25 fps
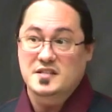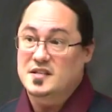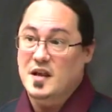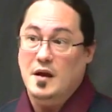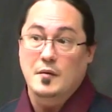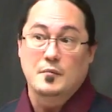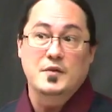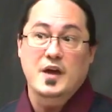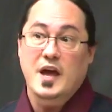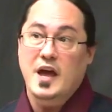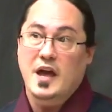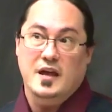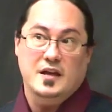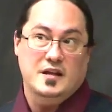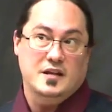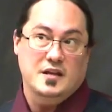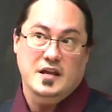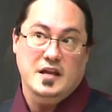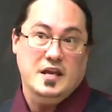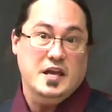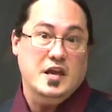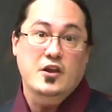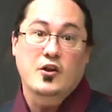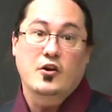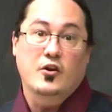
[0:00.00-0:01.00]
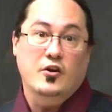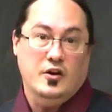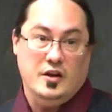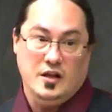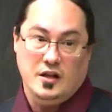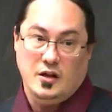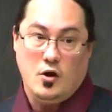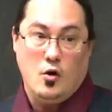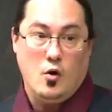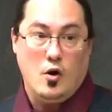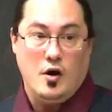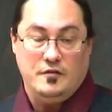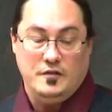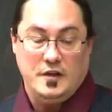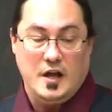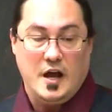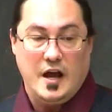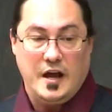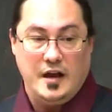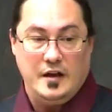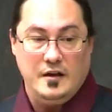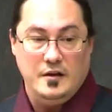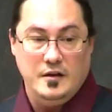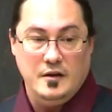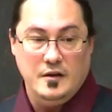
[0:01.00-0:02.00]
someday in a year it'll go
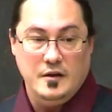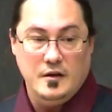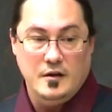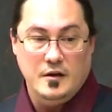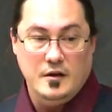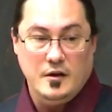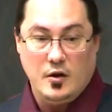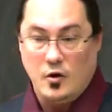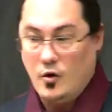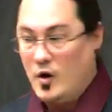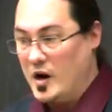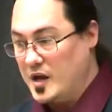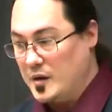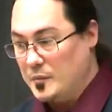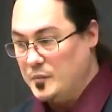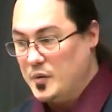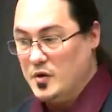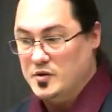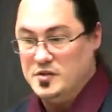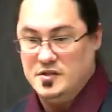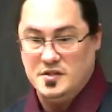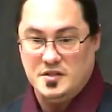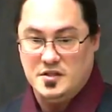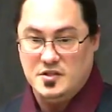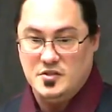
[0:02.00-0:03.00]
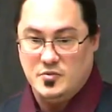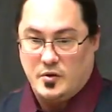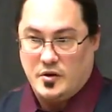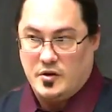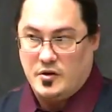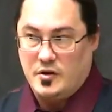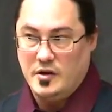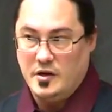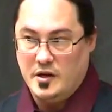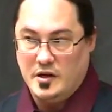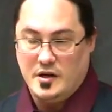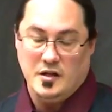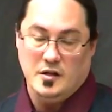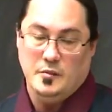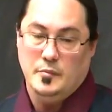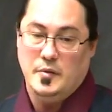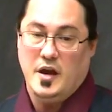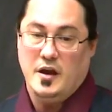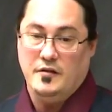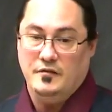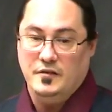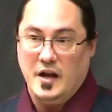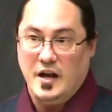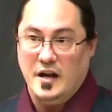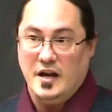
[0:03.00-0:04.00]
offline, or I can post it to Twitter and it'll be
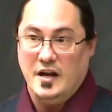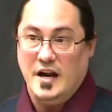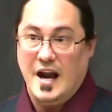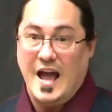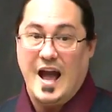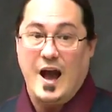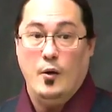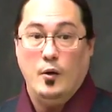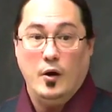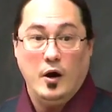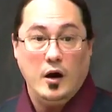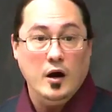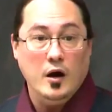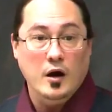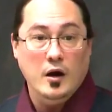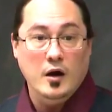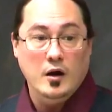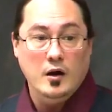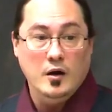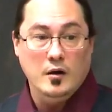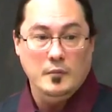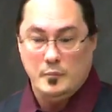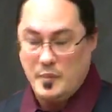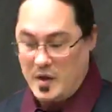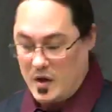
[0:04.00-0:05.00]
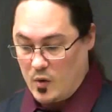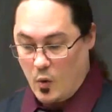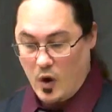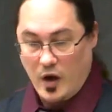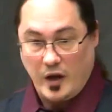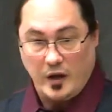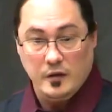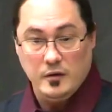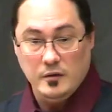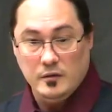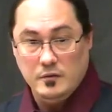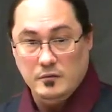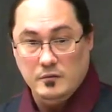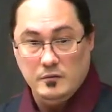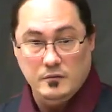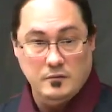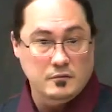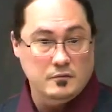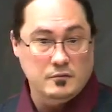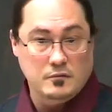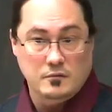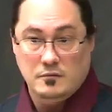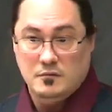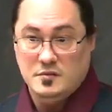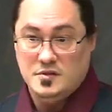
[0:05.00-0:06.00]
offline in an hour. Pick one.
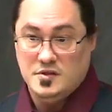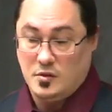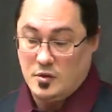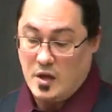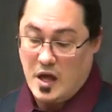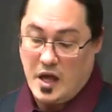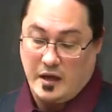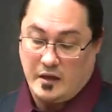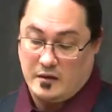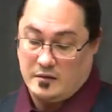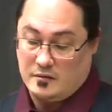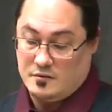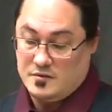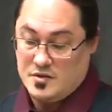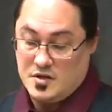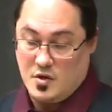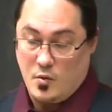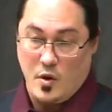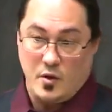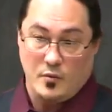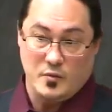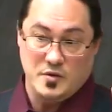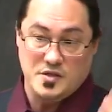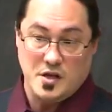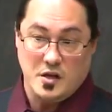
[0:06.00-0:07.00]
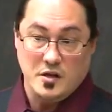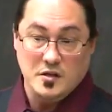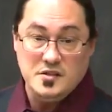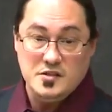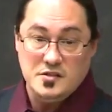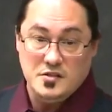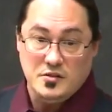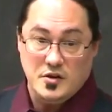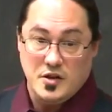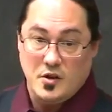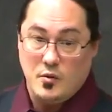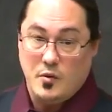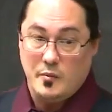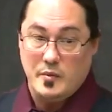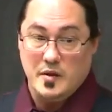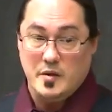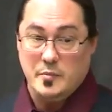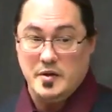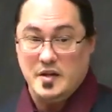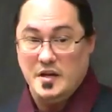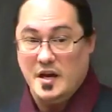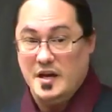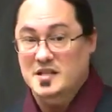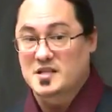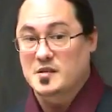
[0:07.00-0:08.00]
So like, do you want results or do you want me to
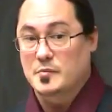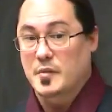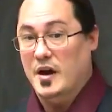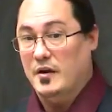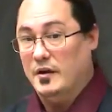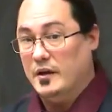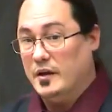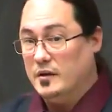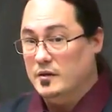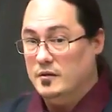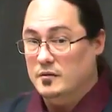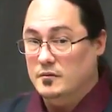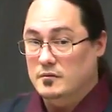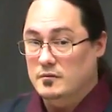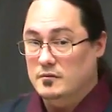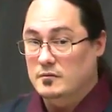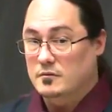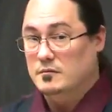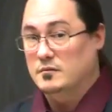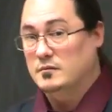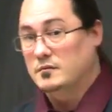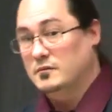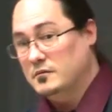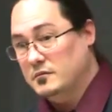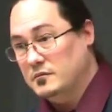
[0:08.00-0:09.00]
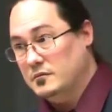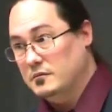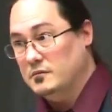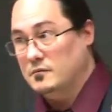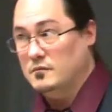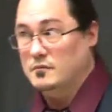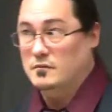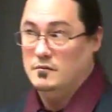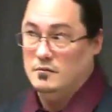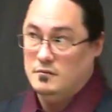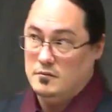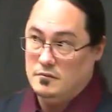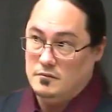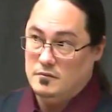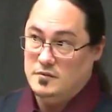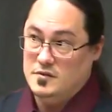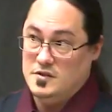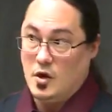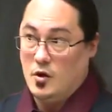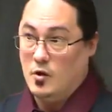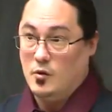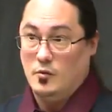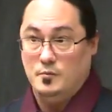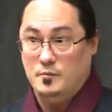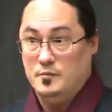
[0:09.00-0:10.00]
be nice about it?
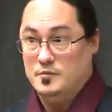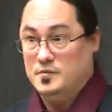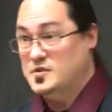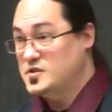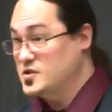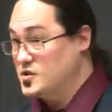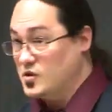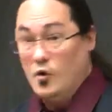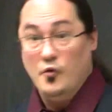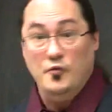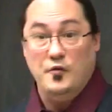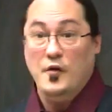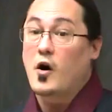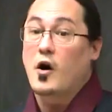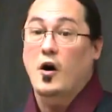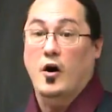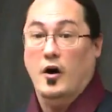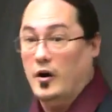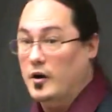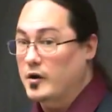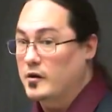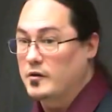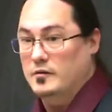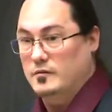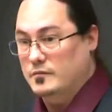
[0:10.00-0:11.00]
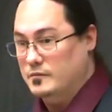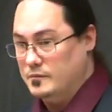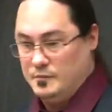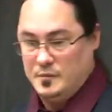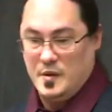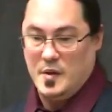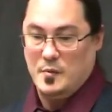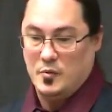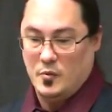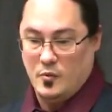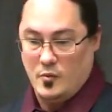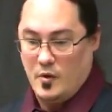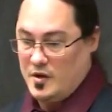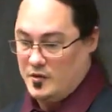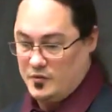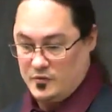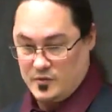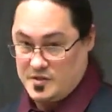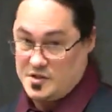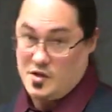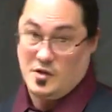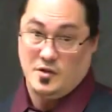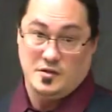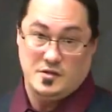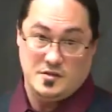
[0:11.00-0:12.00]
So, so far, people want
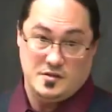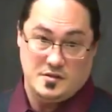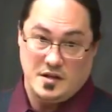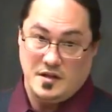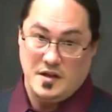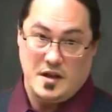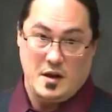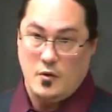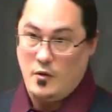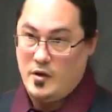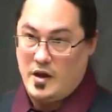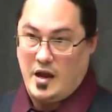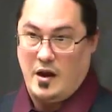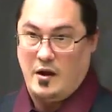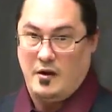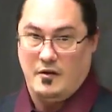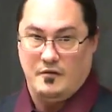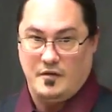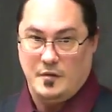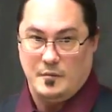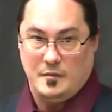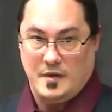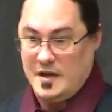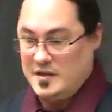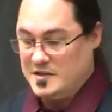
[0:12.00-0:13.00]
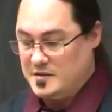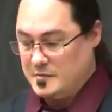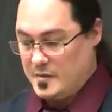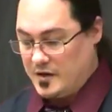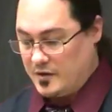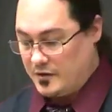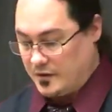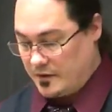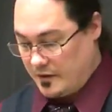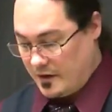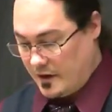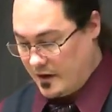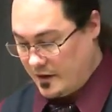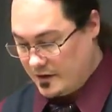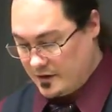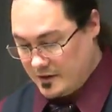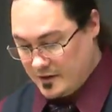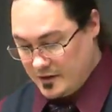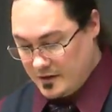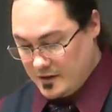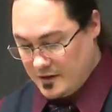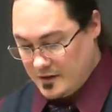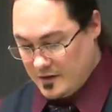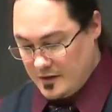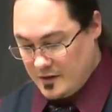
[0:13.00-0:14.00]
results, and they don't care if I'm nice about it or
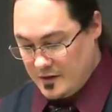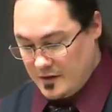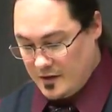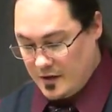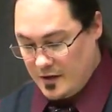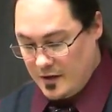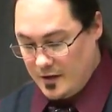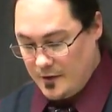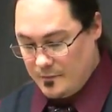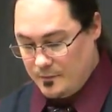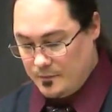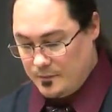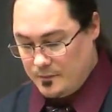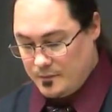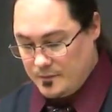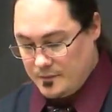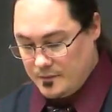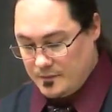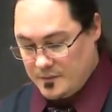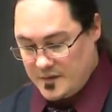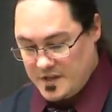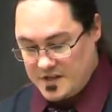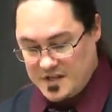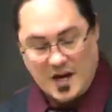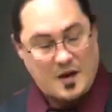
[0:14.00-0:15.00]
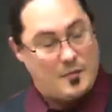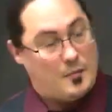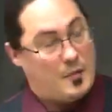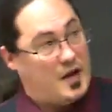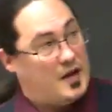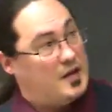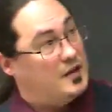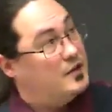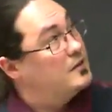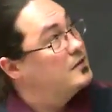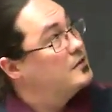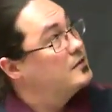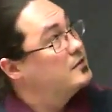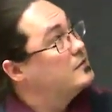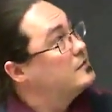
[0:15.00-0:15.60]
not. Um, this guy might,